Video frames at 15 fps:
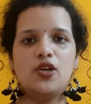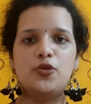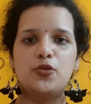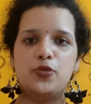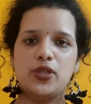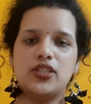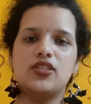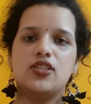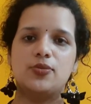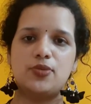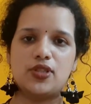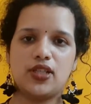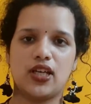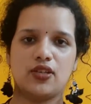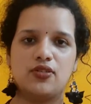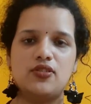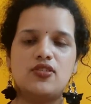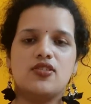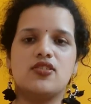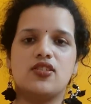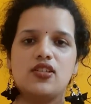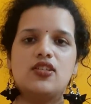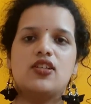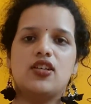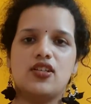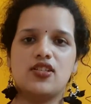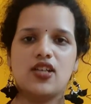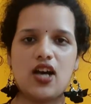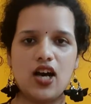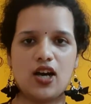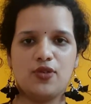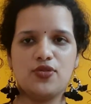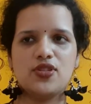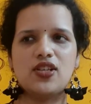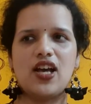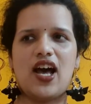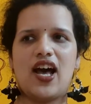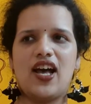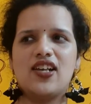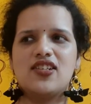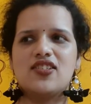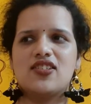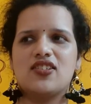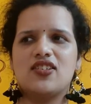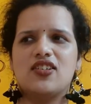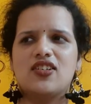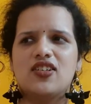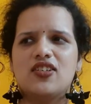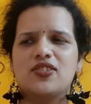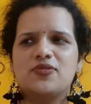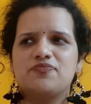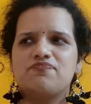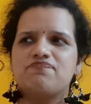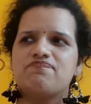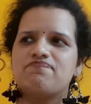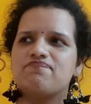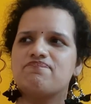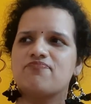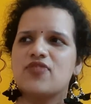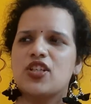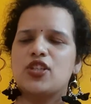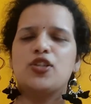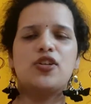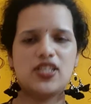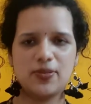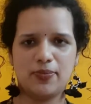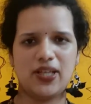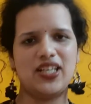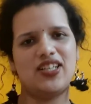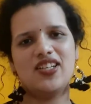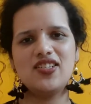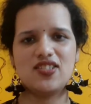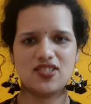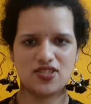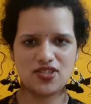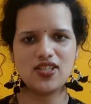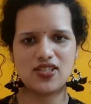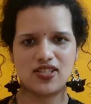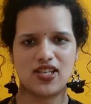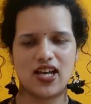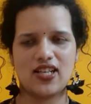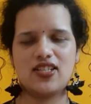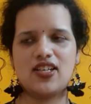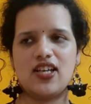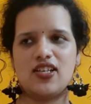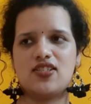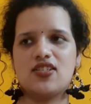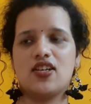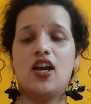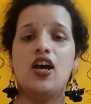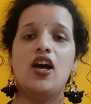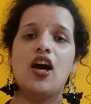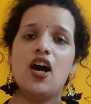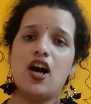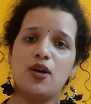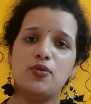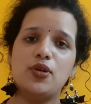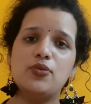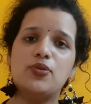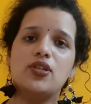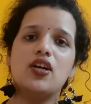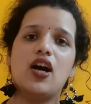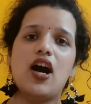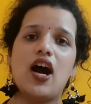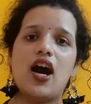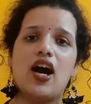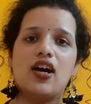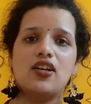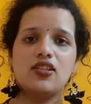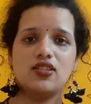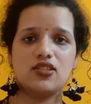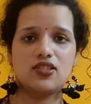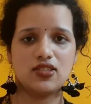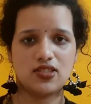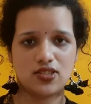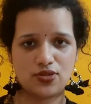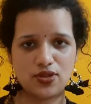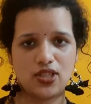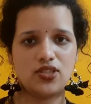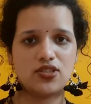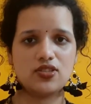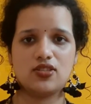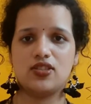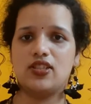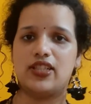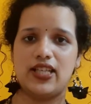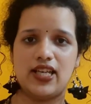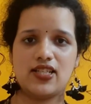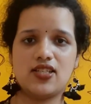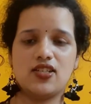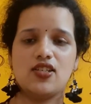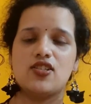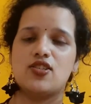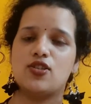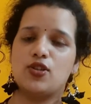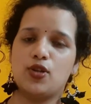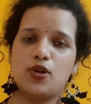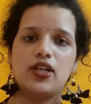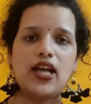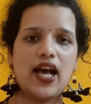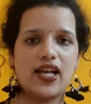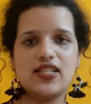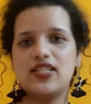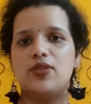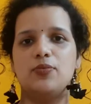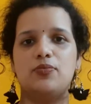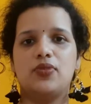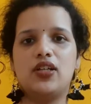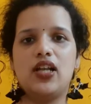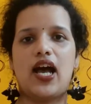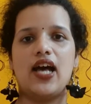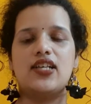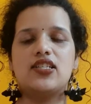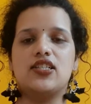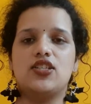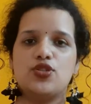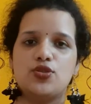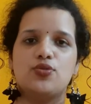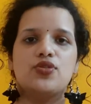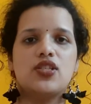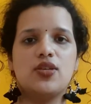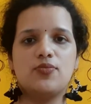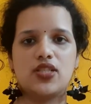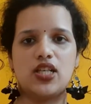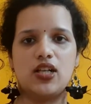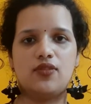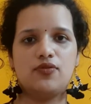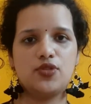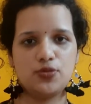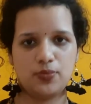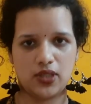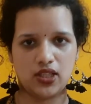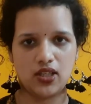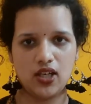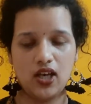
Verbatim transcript: with the protagonist in his house as um, not as a paying guest just as a guest however our stranger, the guest, is not as simple as he shows himself to be.